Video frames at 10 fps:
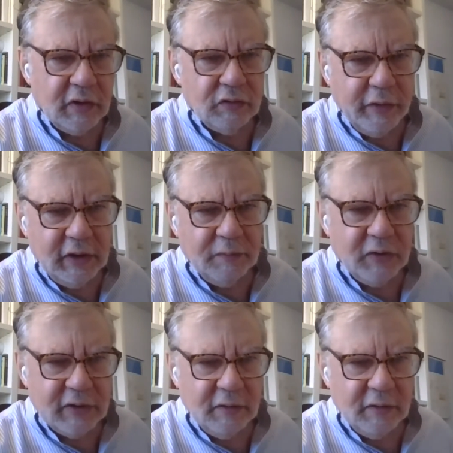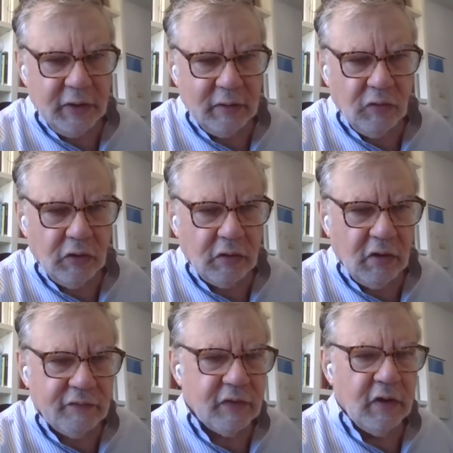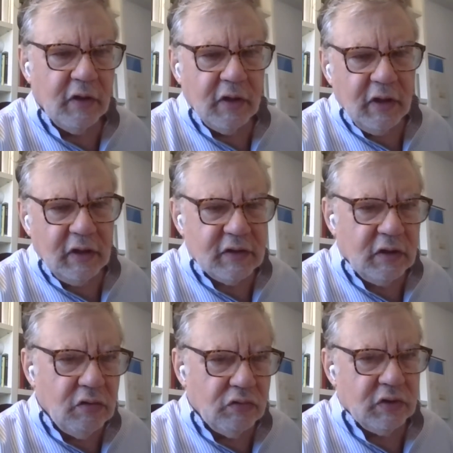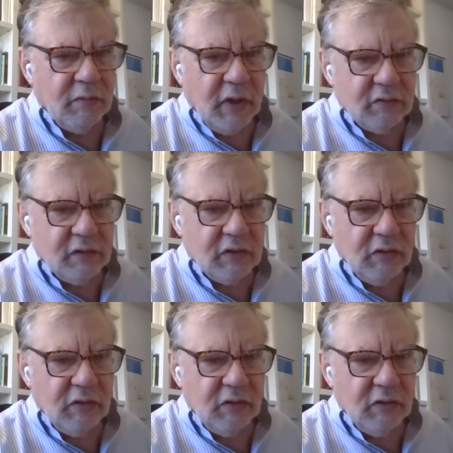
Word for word: and 20% being monograph, it's a huge amount.